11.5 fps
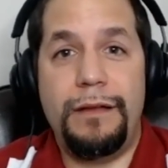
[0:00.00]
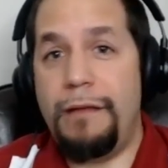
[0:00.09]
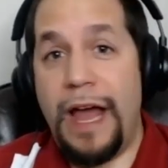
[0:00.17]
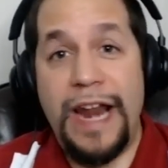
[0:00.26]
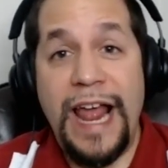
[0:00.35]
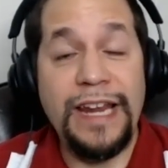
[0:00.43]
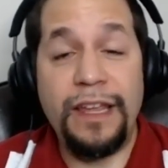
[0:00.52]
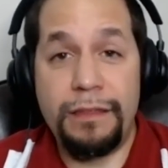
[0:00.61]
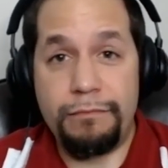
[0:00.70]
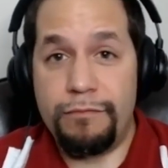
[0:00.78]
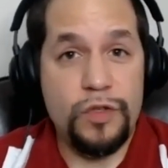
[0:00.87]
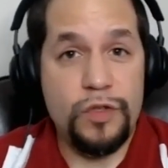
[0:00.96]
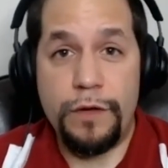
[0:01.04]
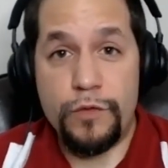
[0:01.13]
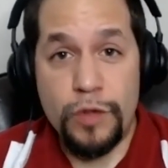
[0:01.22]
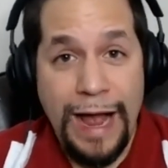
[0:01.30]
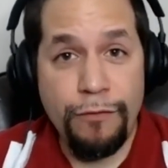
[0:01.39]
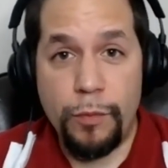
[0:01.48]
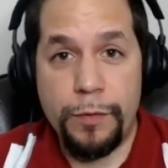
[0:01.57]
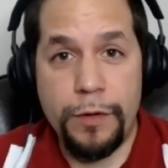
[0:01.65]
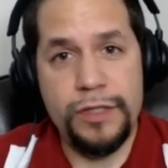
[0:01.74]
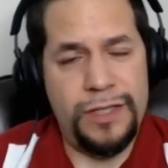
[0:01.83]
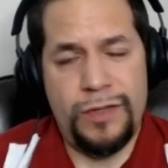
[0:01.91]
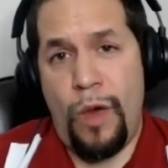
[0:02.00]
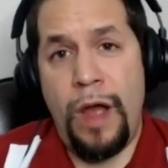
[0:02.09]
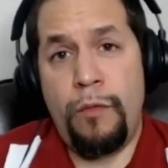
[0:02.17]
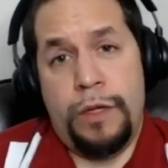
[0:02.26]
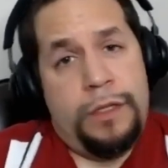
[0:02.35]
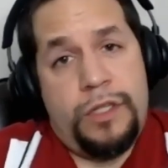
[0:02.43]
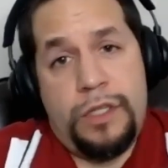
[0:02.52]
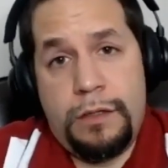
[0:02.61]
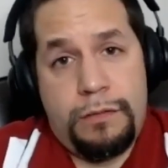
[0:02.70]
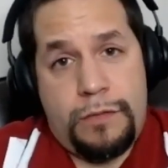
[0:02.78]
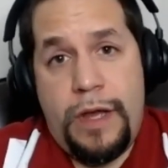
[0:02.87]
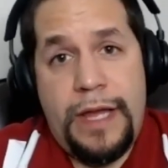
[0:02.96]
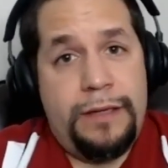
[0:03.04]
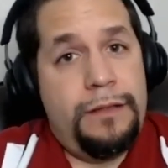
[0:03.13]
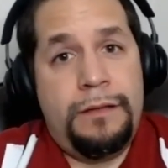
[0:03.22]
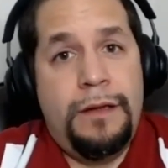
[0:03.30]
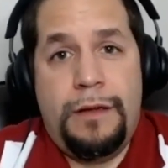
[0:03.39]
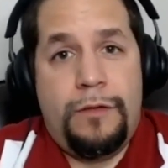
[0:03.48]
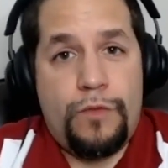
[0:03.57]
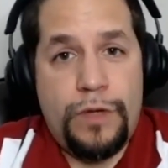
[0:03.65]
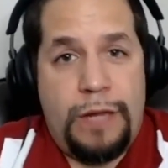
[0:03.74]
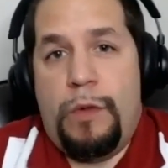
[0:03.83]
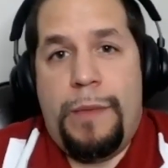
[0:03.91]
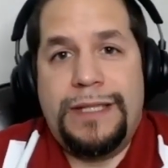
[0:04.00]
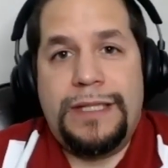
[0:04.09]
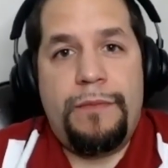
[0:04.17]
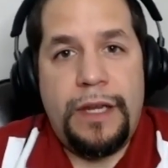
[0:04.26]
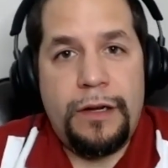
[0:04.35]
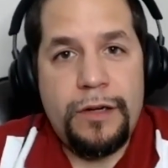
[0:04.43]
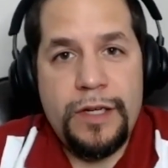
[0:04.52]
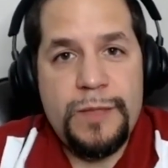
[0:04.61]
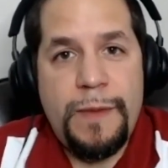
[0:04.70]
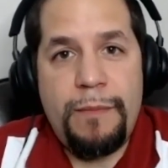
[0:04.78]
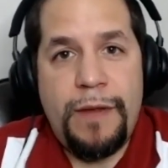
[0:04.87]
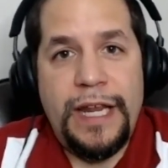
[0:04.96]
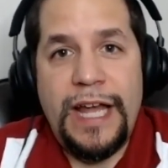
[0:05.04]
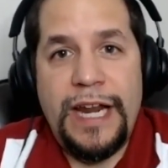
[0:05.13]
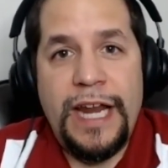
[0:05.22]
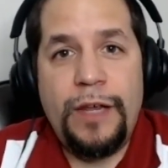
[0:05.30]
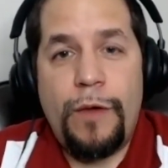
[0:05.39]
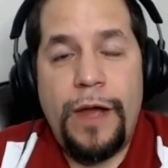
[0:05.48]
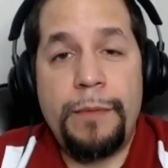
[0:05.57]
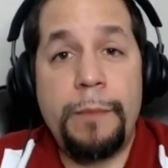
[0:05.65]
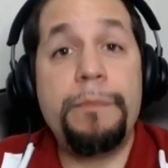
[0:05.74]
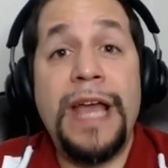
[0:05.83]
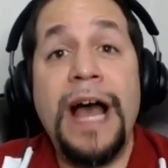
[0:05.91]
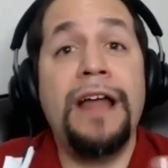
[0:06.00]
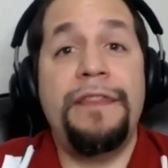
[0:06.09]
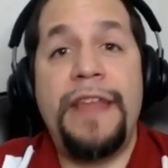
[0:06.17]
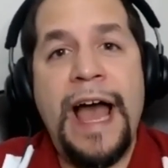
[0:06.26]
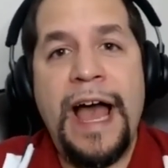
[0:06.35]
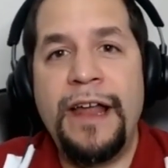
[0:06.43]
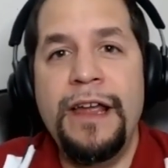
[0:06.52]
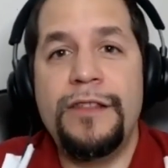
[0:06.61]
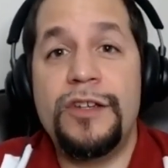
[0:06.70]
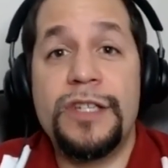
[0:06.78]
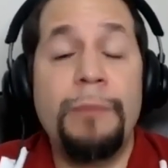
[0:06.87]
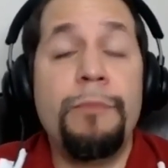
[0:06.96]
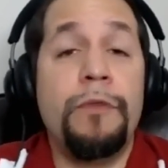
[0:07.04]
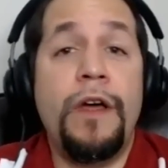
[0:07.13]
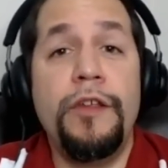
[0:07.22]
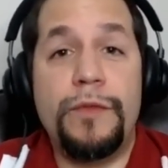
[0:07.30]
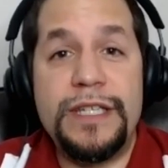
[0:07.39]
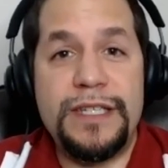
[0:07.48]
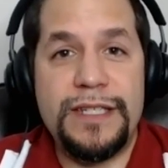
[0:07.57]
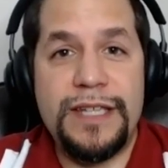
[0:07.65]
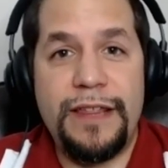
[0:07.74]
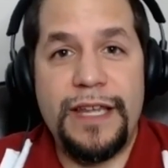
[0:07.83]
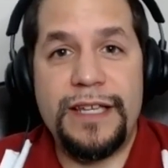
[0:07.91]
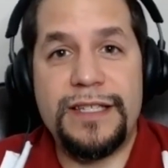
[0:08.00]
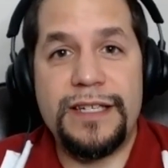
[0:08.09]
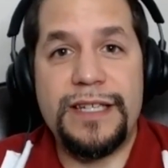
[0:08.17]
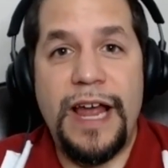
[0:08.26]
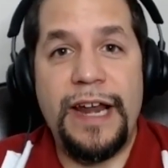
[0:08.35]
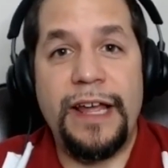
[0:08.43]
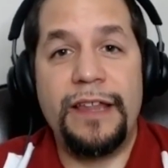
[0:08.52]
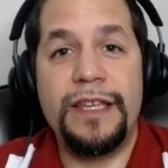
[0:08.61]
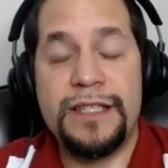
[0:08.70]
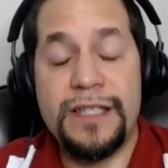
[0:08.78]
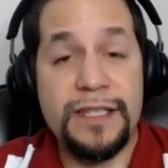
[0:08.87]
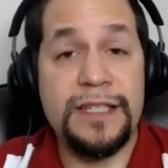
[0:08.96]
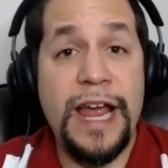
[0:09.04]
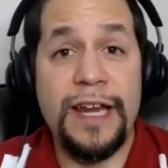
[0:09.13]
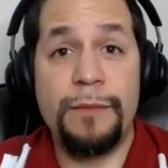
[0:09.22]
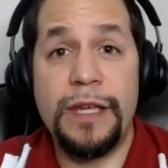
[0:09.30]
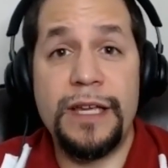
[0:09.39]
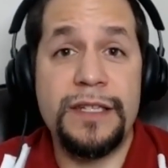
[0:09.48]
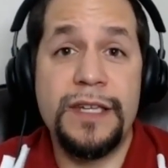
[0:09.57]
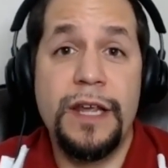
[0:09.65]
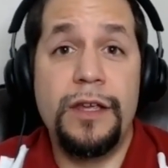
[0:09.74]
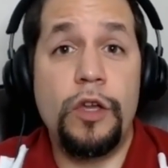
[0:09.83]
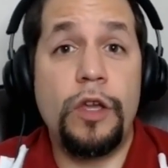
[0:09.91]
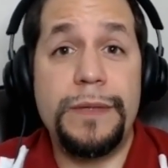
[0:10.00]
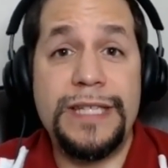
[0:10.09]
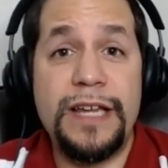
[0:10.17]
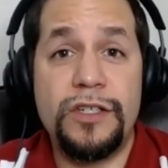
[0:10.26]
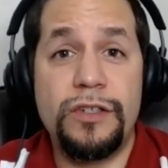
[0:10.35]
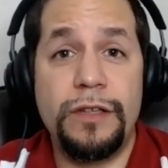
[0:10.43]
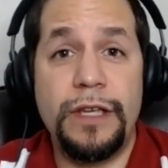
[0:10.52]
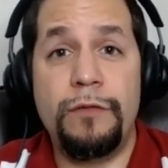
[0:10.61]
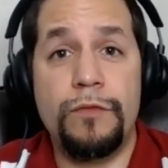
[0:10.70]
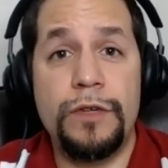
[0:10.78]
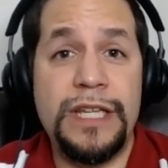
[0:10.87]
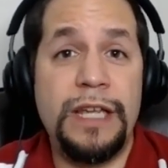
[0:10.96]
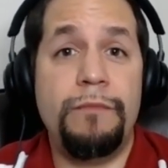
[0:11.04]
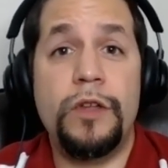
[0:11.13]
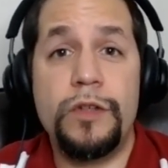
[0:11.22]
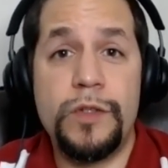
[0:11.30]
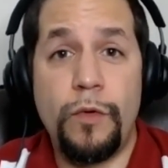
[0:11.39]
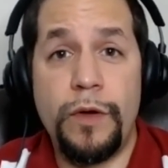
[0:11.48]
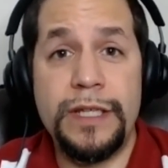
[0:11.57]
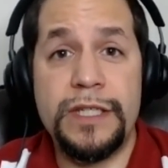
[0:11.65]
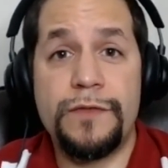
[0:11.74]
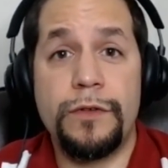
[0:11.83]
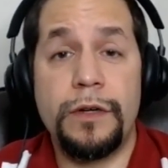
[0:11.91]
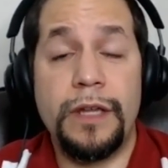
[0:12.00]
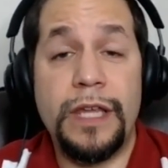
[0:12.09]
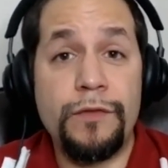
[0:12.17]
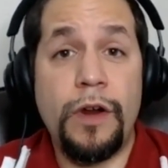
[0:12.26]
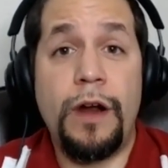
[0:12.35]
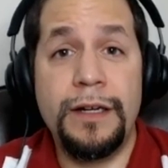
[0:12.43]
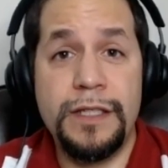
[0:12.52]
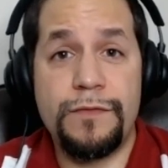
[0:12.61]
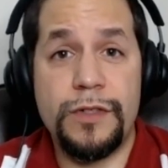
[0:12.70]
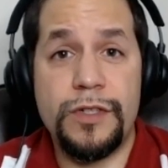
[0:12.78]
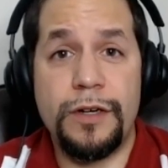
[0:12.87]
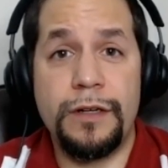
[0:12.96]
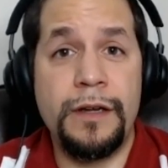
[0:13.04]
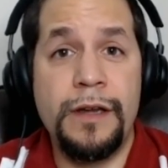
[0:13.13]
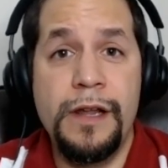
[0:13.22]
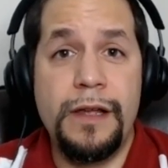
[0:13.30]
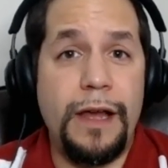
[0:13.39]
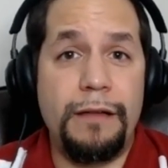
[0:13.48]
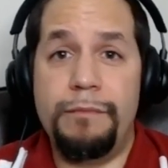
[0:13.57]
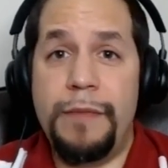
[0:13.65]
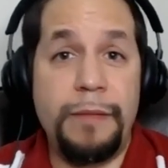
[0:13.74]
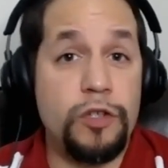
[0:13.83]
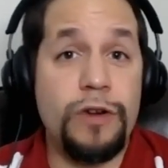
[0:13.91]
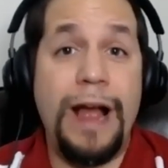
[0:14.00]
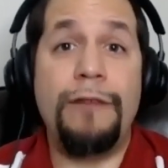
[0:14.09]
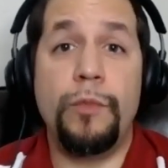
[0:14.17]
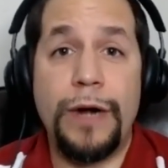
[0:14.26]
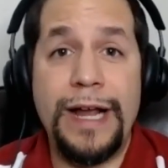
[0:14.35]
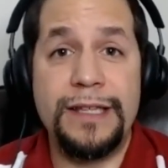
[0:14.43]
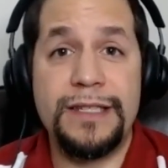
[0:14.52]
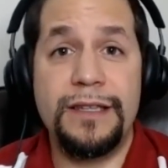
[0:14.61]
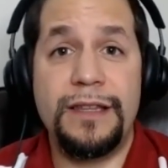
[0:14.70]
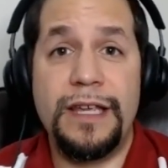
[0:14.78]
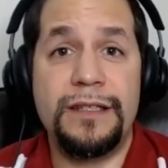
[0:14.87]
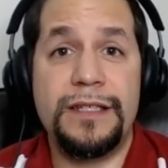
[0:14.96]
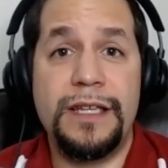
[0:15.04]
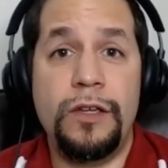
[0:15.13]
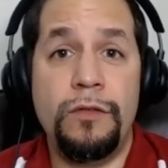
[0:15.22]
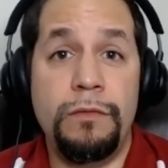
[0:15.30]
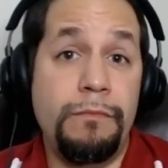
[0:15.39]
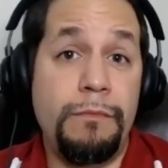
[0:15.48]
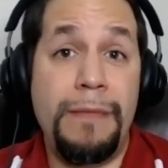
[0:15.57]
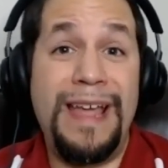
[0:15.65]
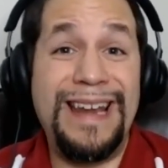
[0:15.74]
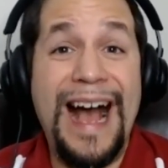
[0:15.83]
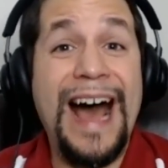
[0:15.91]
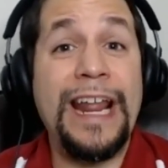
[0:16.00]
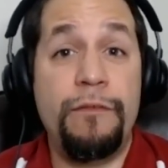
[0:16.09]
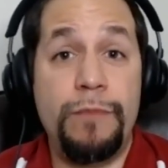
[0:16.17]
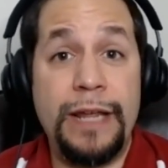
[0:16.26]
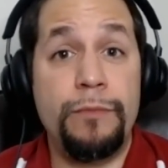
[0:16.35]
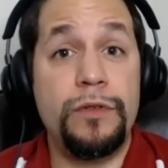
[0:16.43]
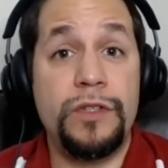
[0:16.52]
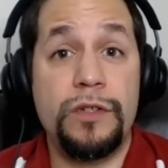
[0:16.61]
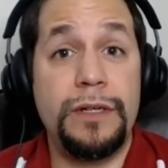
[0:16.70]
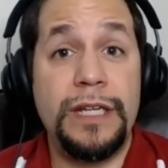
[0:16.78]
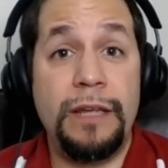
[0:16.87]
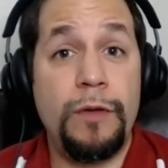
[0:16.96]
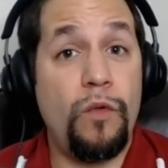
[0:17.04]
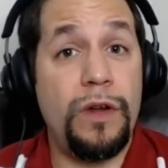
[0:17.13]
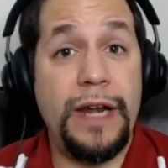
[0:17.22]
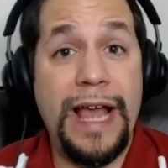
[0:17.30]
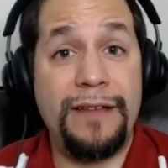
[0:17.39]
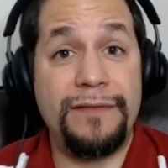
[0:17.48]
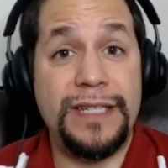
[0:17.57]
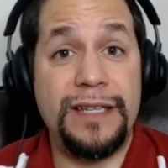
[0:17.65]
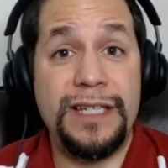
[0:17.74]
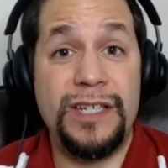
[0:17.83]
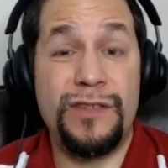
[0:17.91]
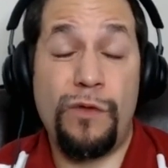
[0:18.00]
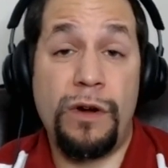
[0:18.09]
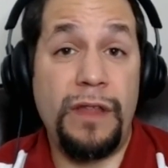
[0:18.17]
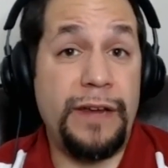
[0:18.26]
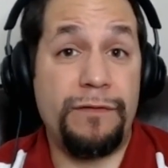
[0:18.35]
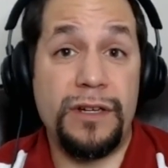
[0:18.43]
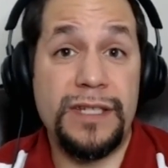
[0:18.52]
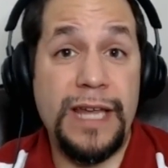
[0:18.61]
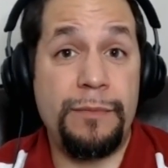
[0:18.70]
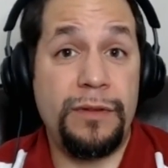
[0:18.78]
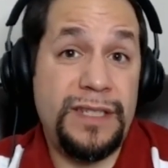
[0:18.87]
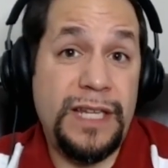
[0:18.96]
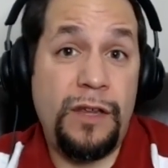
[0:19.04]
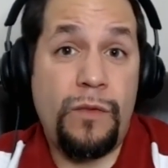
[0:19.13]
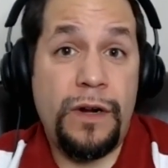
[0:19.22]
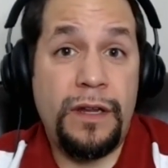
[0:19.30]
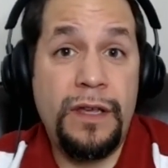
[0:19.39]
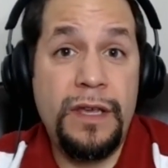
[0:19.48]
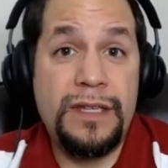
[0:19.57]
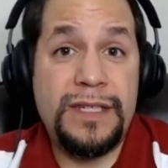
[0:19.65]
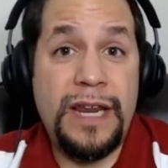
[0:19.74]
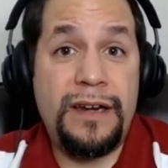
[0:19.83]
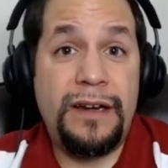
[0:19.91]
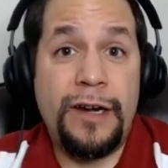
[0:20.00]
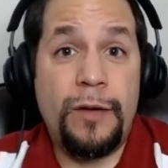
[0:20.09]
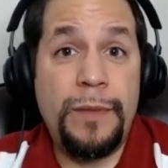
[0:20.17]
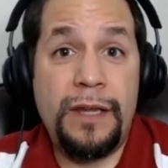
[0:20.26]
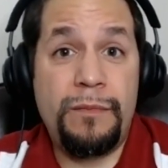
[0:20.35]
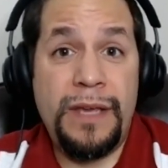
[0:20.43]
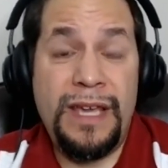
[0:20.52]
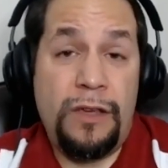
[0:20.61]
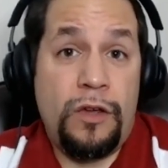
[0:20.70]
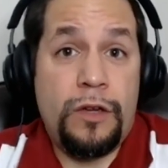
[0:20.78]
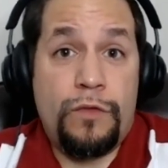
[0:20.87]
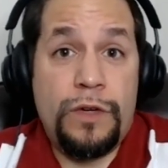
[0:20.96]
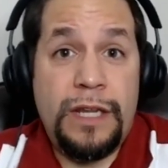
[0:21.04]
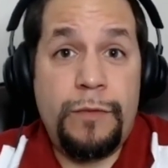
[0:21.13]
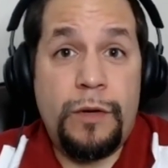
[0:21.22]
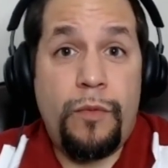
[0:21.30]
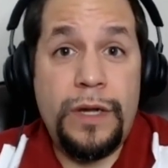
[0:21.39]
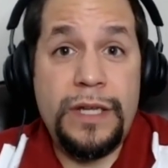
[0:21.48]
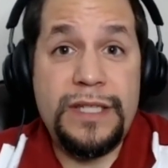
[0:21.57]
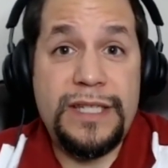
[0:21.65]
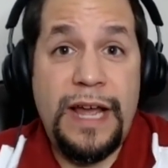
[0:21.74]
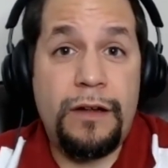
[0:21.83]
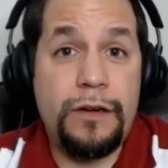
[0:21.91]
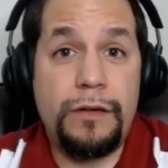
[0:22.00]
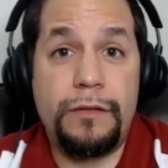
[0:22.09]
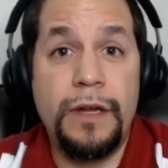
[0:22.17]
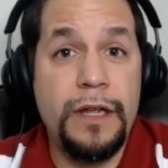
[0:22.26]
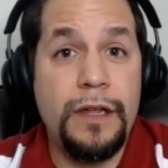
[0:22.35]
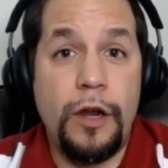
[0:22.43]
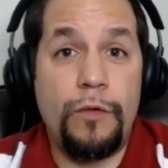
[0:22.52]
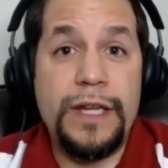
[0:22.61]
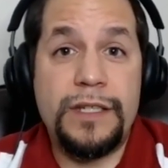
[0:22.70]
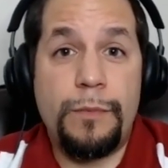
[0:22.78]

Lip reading: on any sort of travel purchase, why wouldn't you go ahead and redeem them on something you're going to spend money on anyway? But beyond that, there's a couple of other reasons I think it's exciting. I think it's exciting because you could potentially redeem those points for gift cards for certain maybe travel brands and things that you may not have been able to redeem at 1.5 cents each for. Like, for example, let's say you want to stay at an Airbnb, you can redeem your points now to erase a